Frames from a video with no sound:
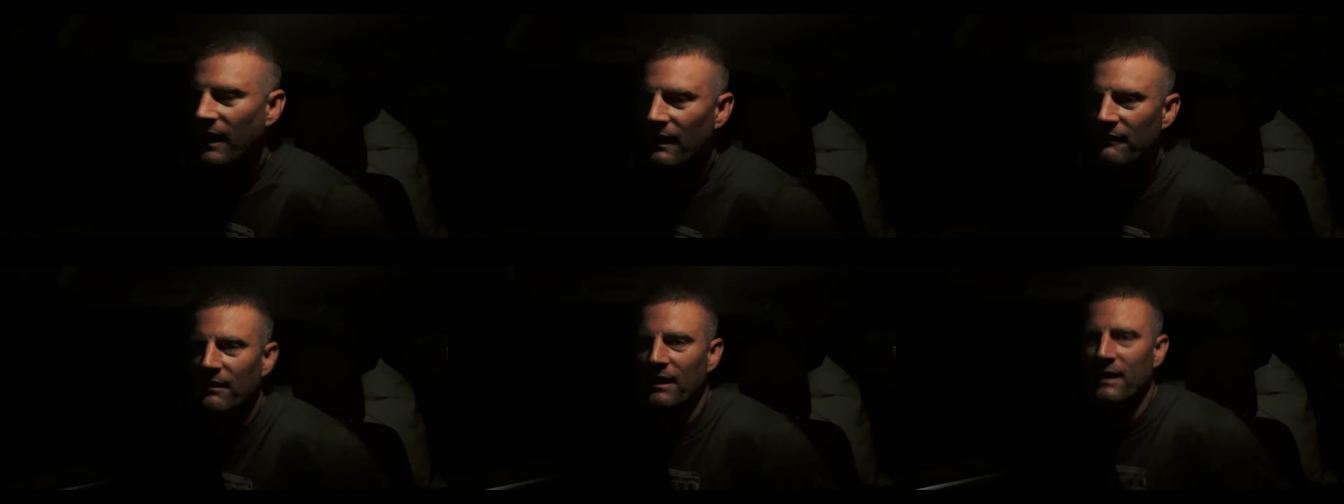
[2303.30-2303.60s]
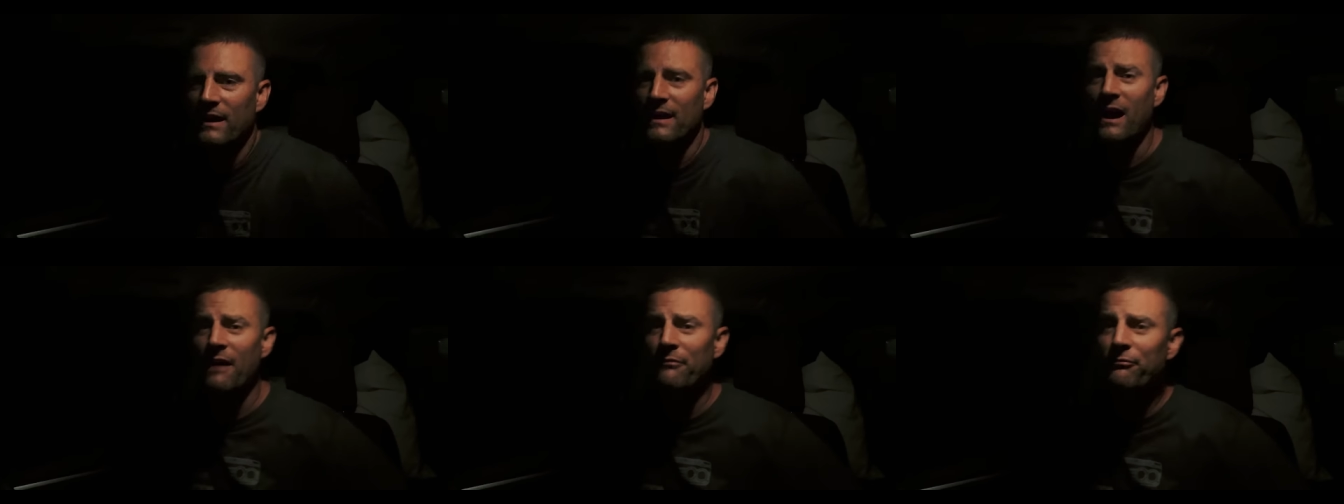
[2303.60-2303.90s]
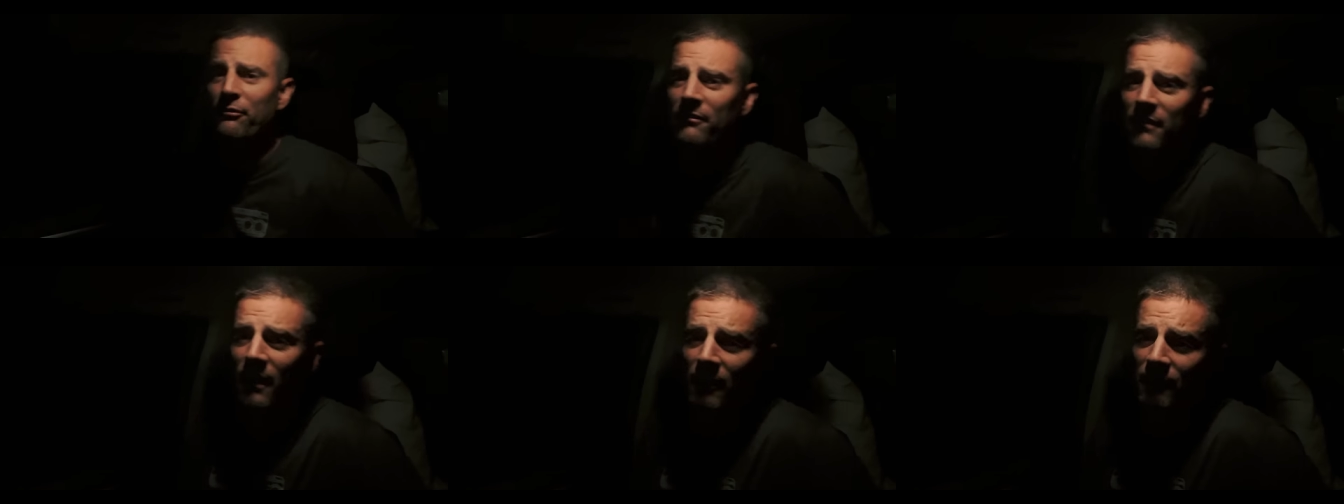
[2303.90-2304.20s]
I've had
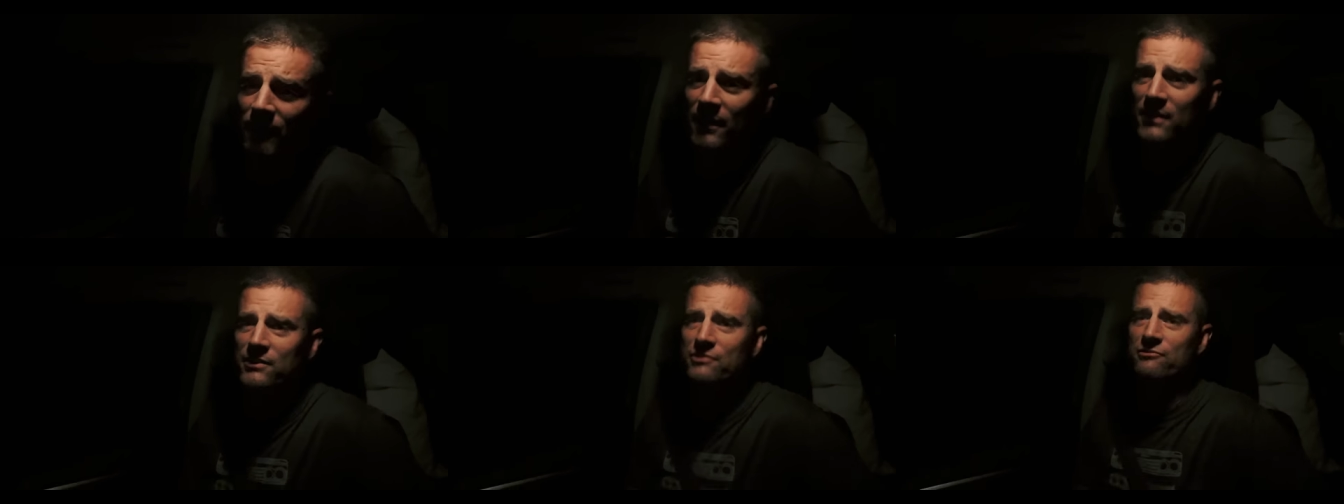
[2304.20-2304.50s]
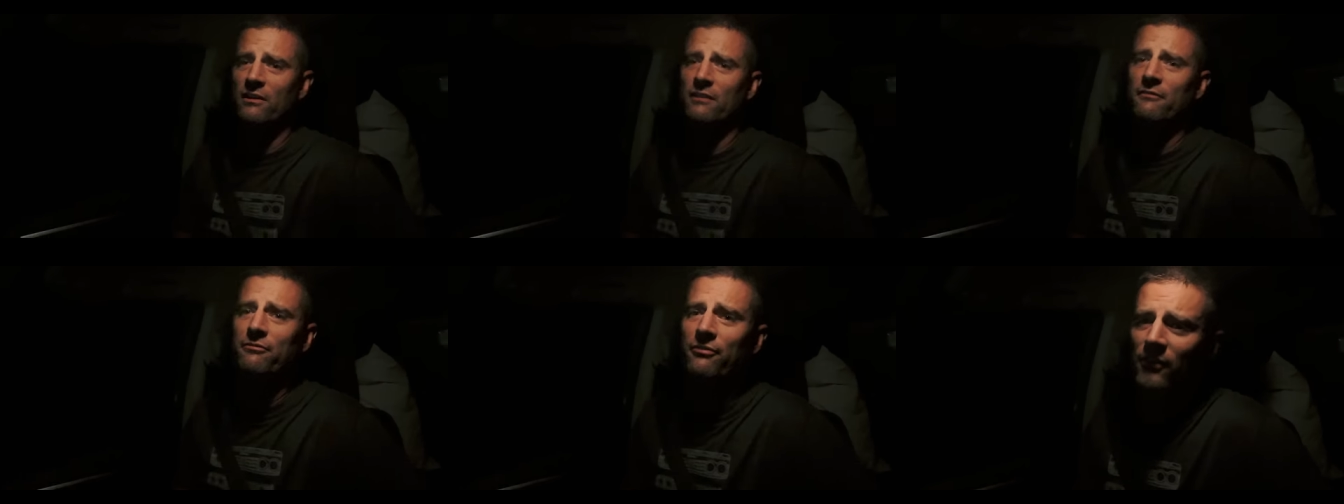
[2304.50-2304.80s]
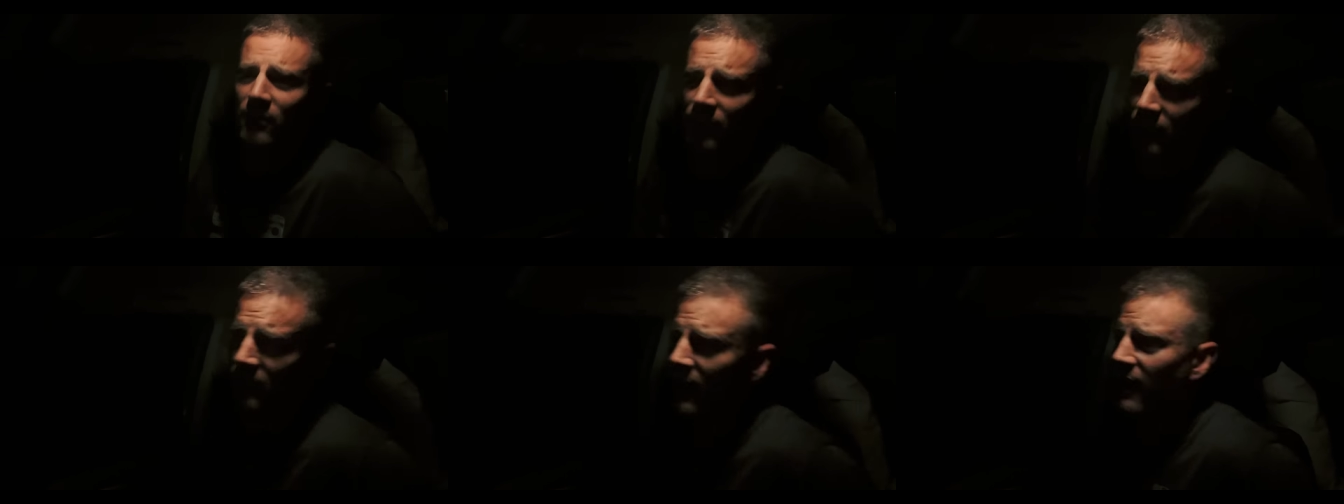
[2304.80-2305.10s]
enough of adventuring
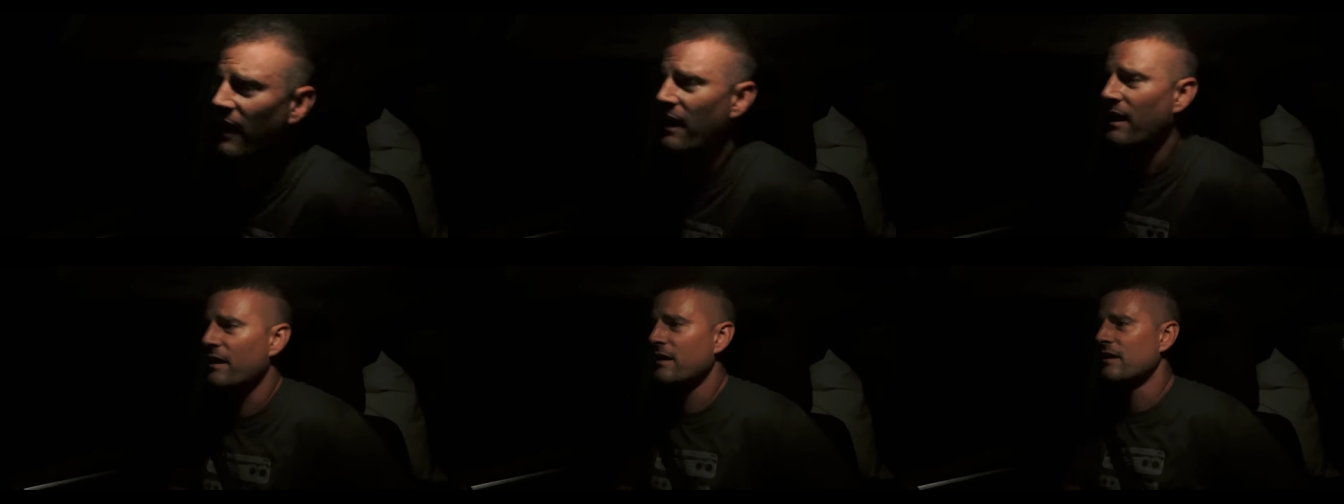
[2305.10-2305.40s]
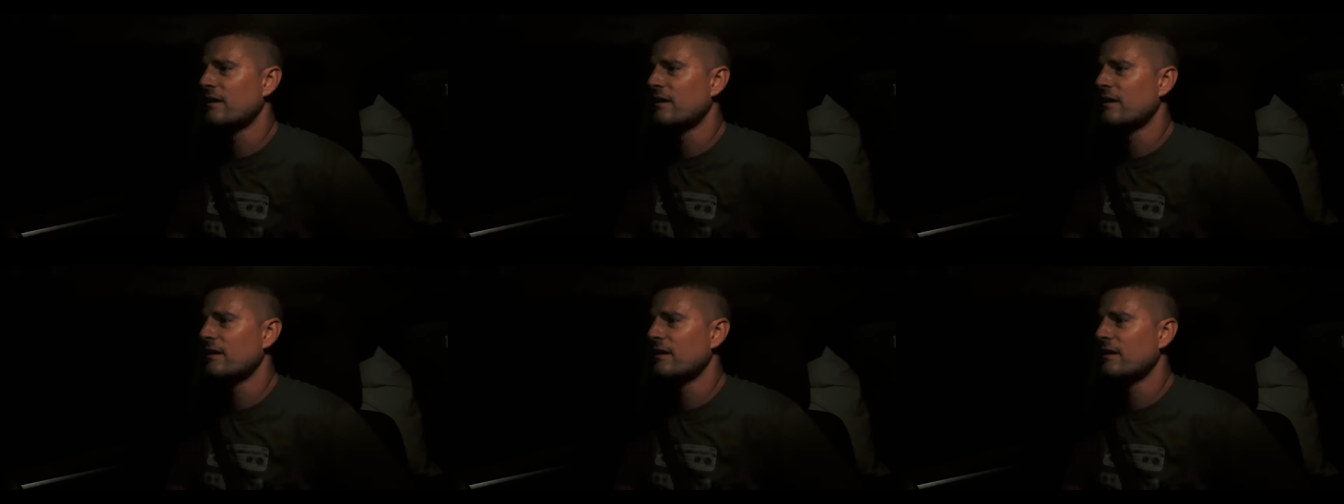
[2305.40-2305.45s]
for the day.